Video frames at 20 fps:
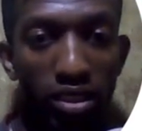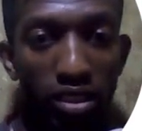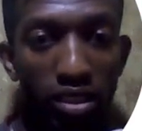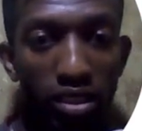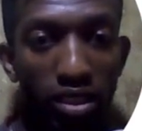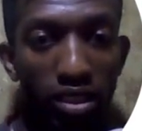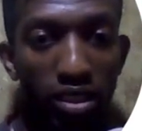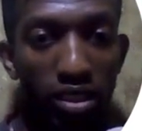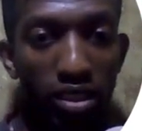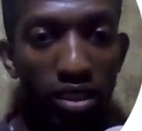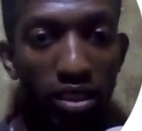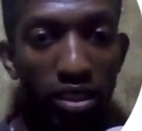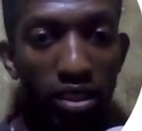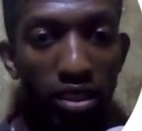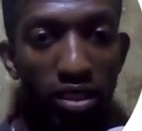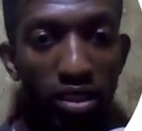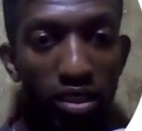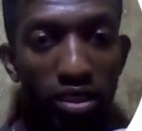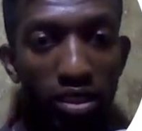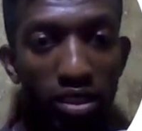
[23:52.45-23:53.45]

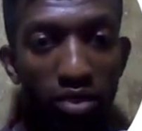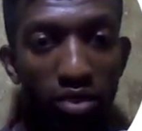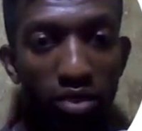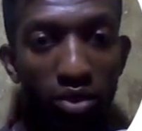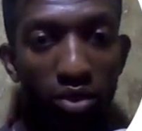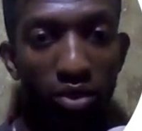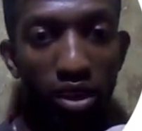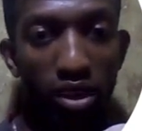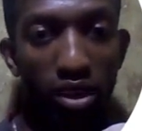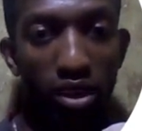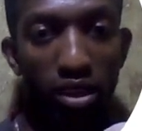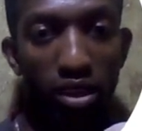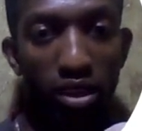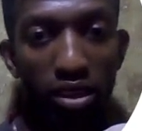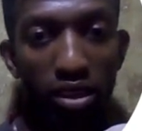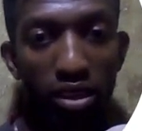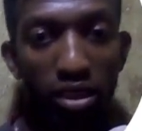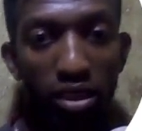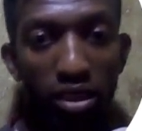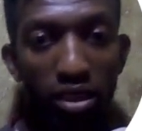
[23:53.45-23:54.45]
is where
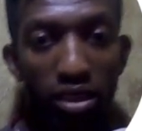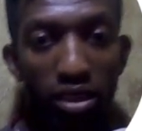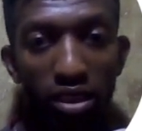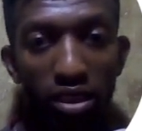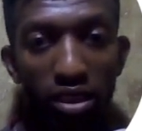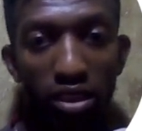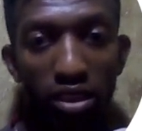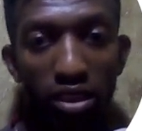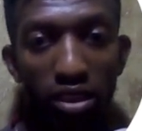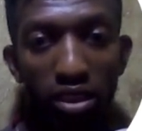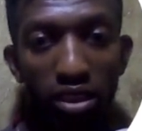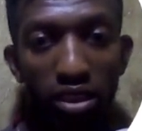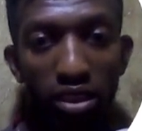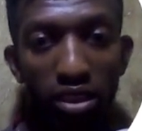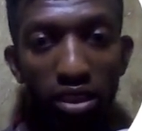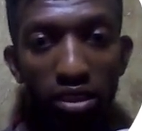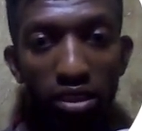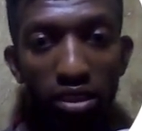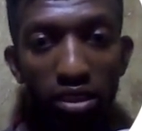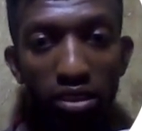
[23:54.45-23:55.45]

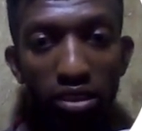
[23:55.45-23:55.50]
right